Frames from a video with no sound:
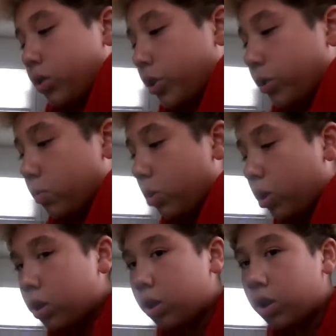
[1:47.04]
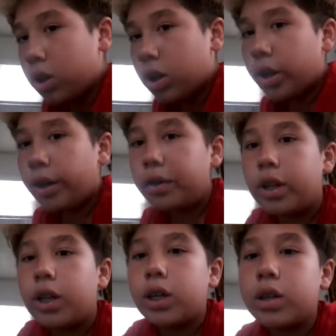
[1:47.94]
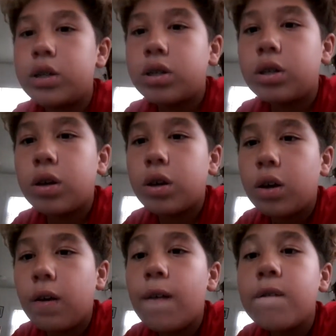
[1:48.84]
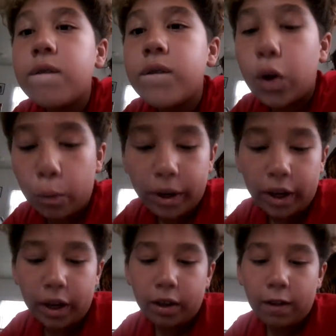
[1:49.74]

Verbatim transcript: See you all in the next. Oh, wait.